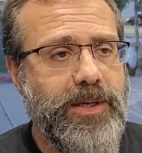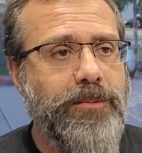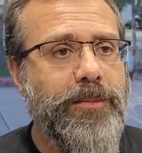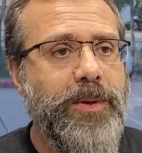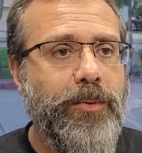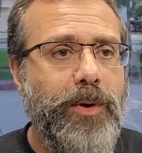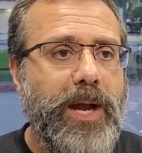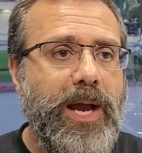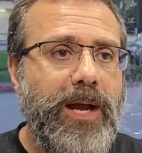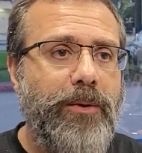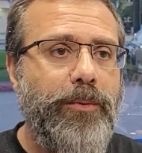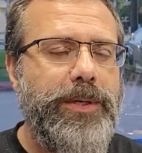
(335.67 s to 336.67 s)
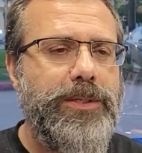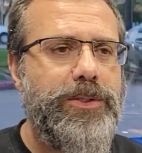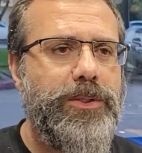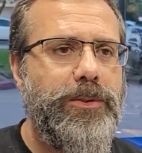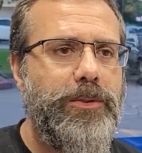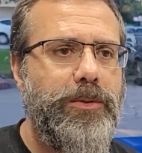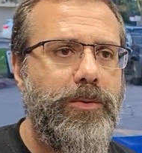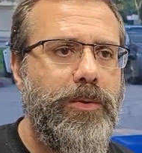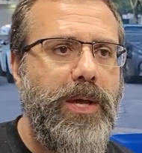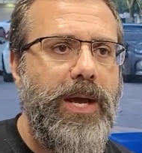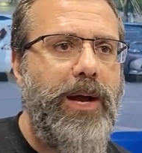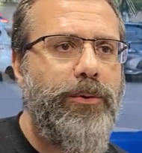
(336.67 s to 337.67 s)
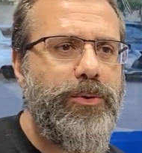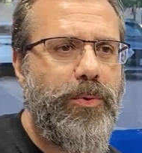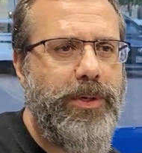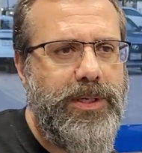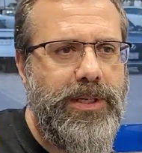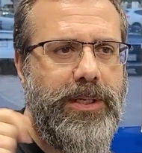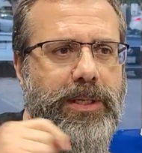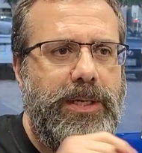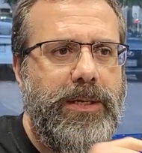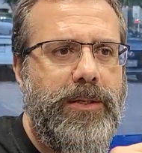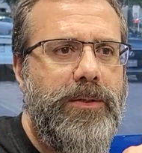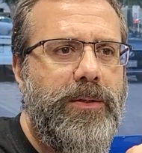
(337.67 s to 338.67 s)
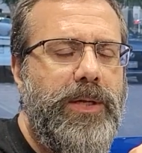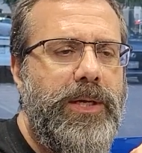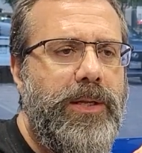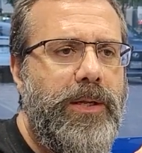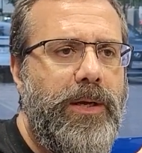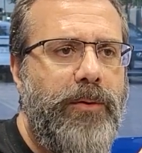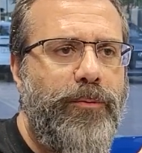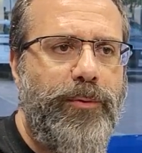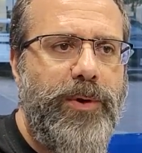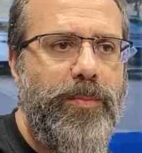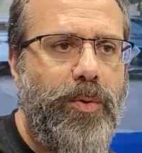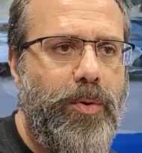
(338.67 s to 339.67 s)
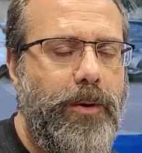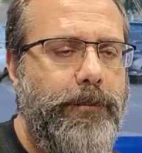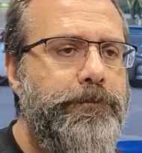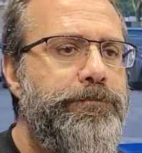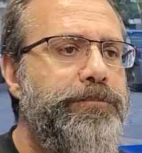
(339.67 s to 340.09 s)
I remember I was working in Freeport